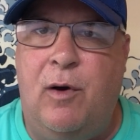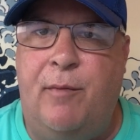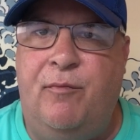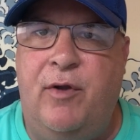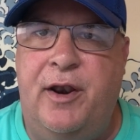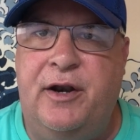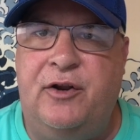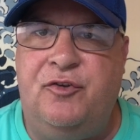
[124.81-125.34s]
I'm
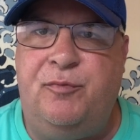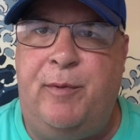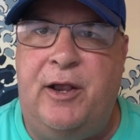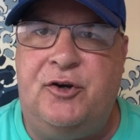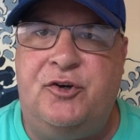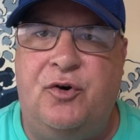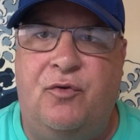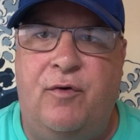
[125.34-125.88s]
running a
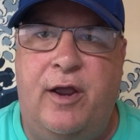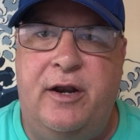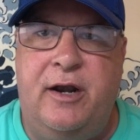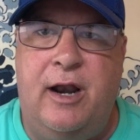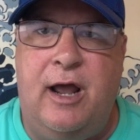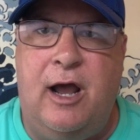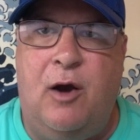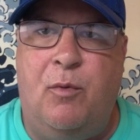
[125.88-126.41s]
special right
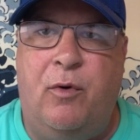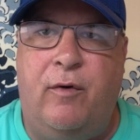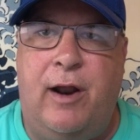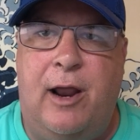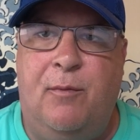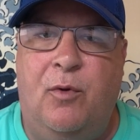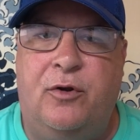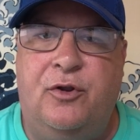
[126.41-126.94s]
now where
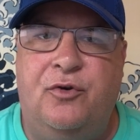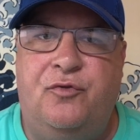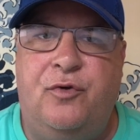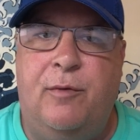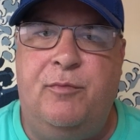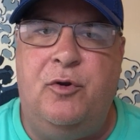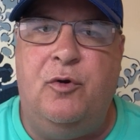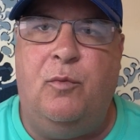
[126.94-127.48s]
I will
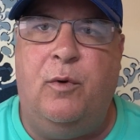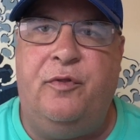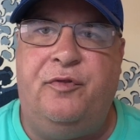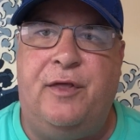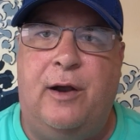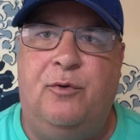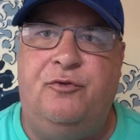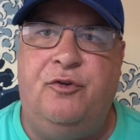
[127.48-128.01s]
contribute
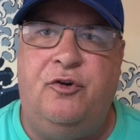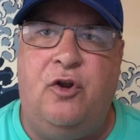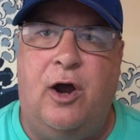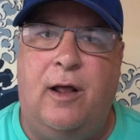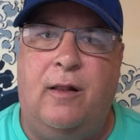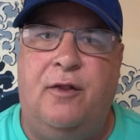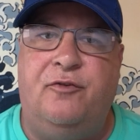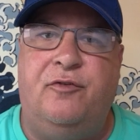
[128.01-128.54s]

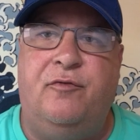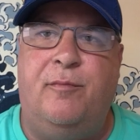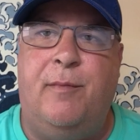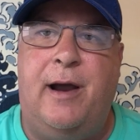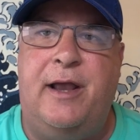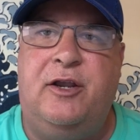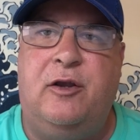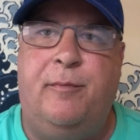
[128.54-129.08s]
$1,000 of
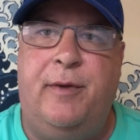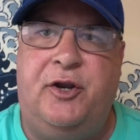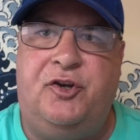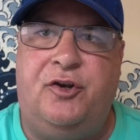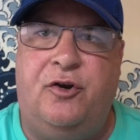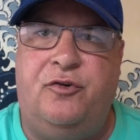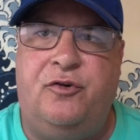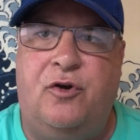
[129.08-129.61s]
my
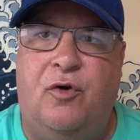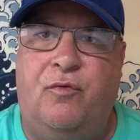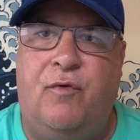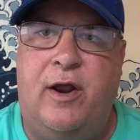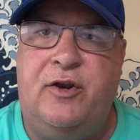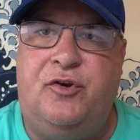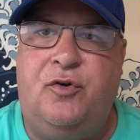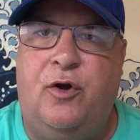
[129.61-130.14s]
commission to go
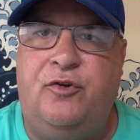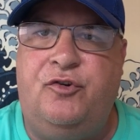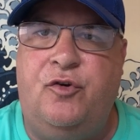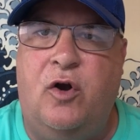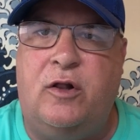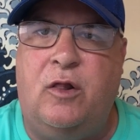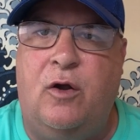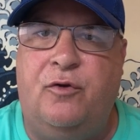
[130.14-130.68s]
right towards
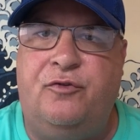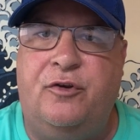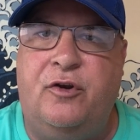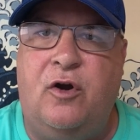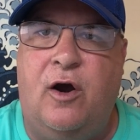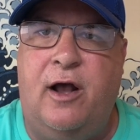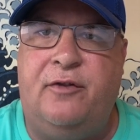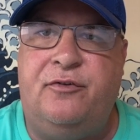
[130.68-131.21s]
your closing
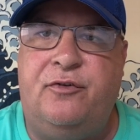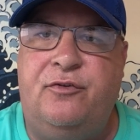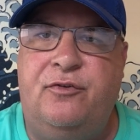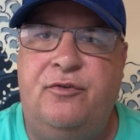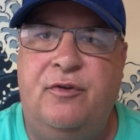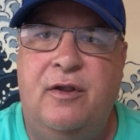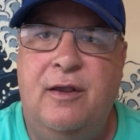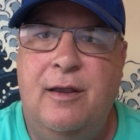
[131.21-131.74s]

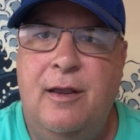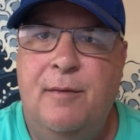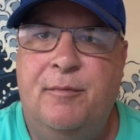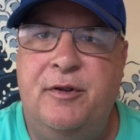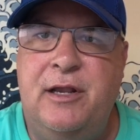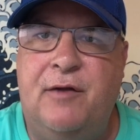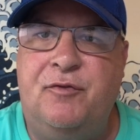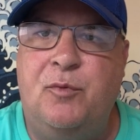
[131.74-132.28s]
costs.
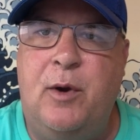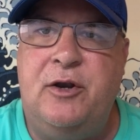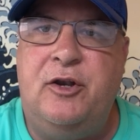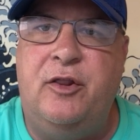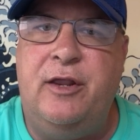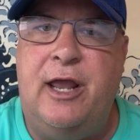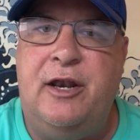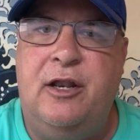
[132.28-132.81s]
But you have to wait to
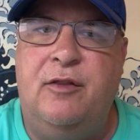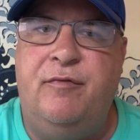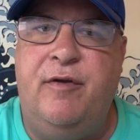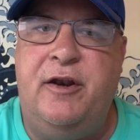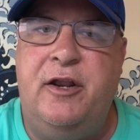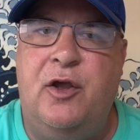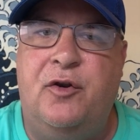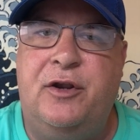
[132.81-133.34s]
the end of the
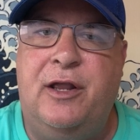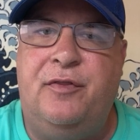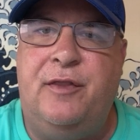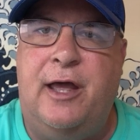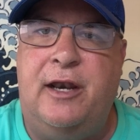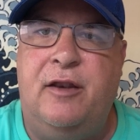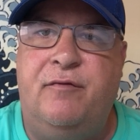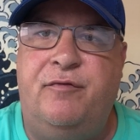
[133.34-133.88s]
video to get
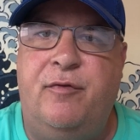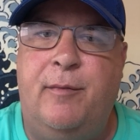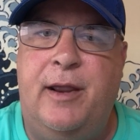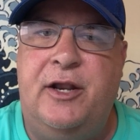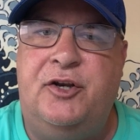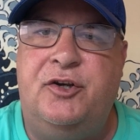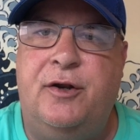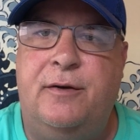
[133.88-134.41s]
that
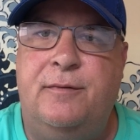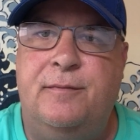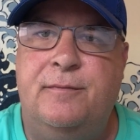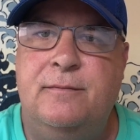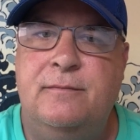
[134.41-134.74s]
information.